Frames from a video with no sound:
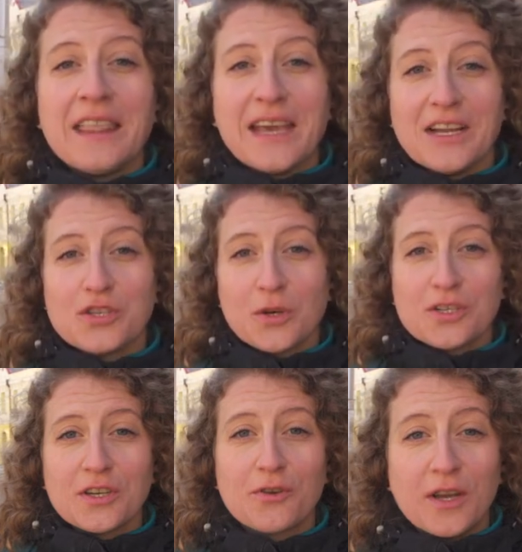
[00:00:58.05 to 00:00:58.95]
that
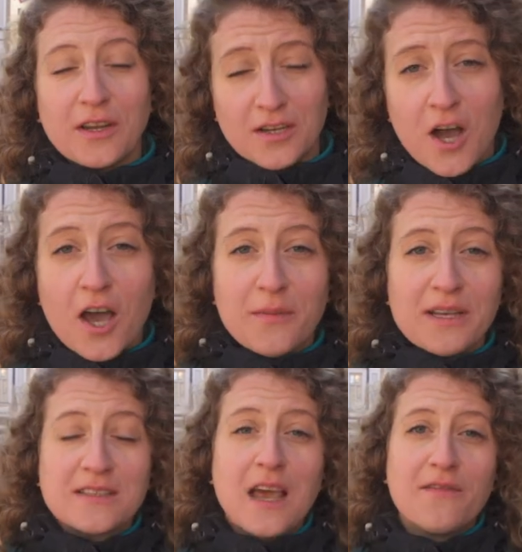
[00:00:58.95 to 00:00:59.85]
Georgian
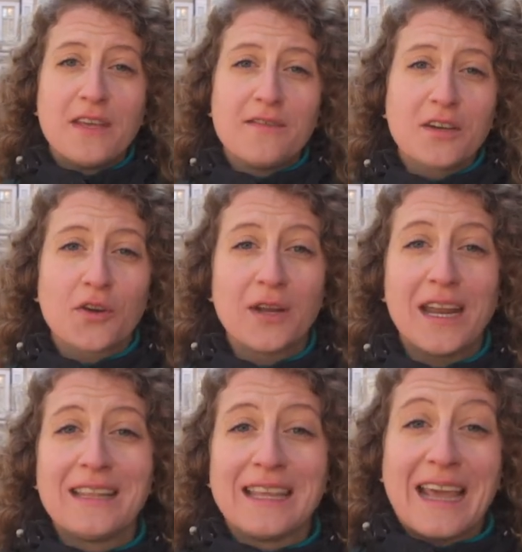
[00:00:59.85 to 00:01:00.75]
economists have even
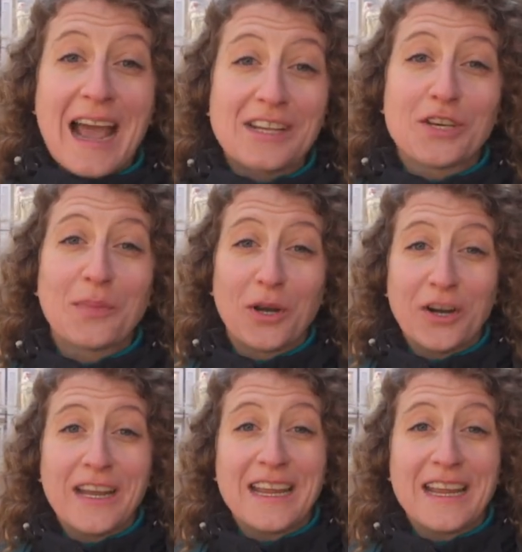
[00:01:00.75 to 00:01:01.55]
created the khachapuri